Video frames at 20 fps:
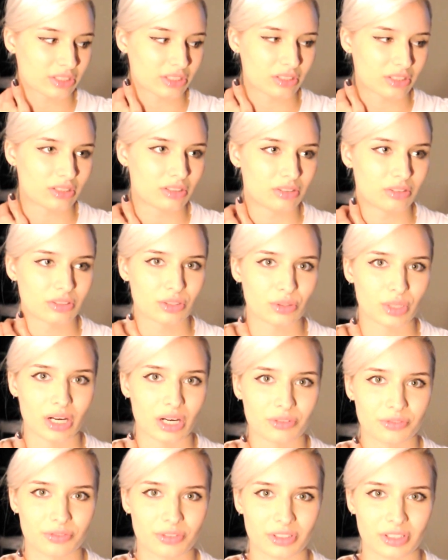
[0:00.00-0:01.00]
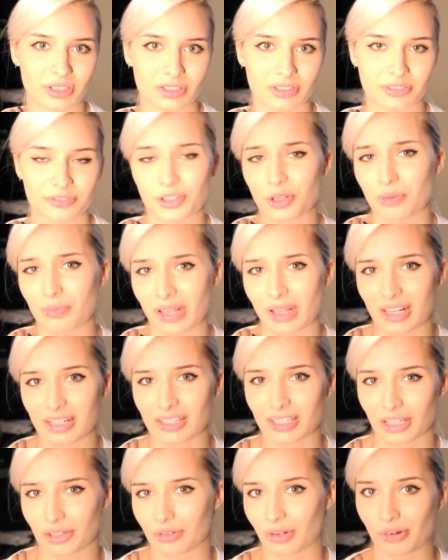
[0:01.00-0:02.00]
to go out for a few
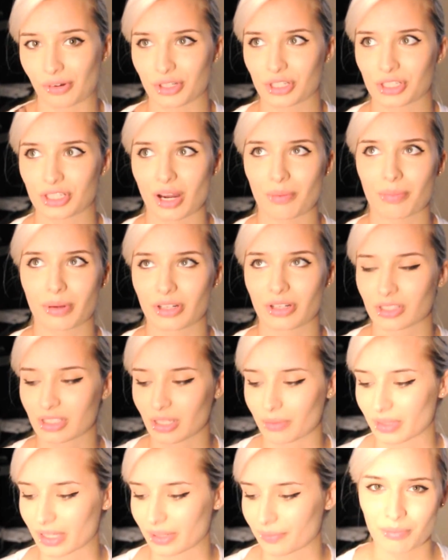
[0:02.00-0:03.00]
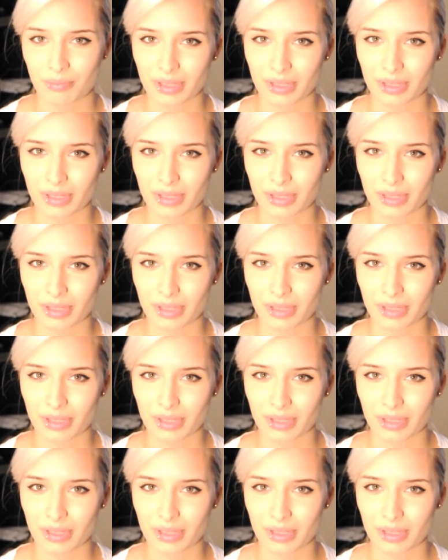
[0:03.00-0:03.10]
minutes, like grocery shopping or something.